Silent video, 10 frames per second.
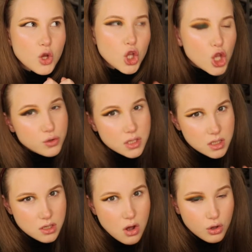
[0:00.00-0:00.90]

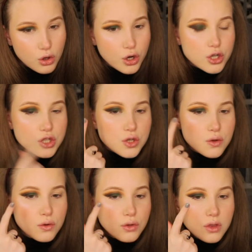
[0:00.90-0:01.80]
closest color
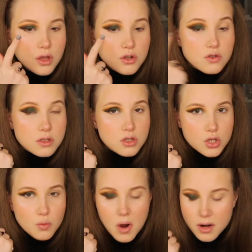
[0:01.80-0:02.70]
to the
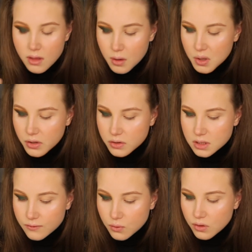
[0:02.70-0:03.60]
transition one that we
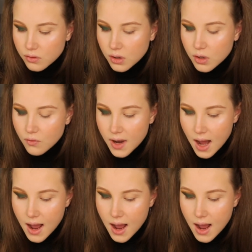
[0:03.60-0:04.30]
used for the right